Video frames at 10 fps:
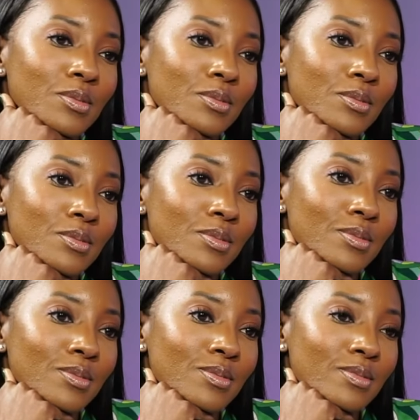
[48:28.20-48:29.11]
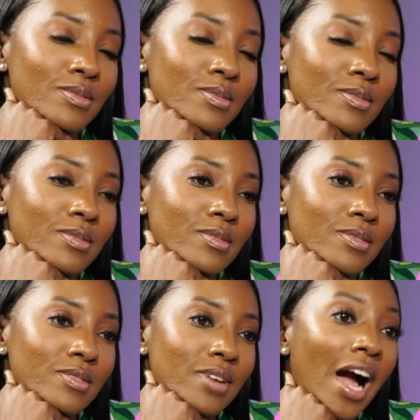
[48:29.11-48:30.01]
Cause you got your own money,
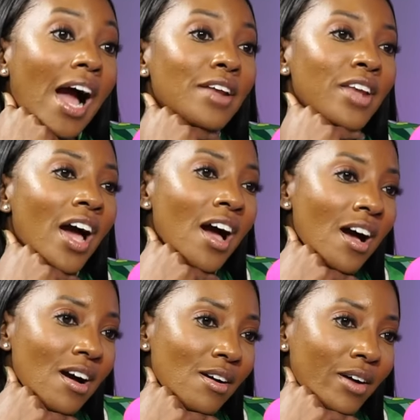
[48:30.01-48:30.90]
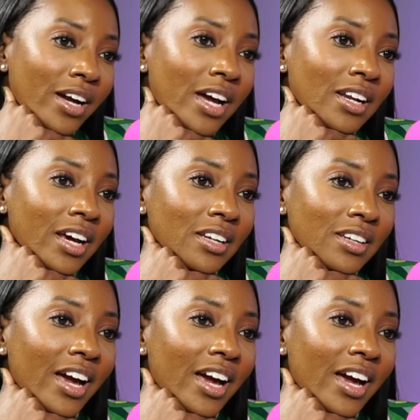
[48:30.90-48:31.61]
girl. I know. I got a lot of.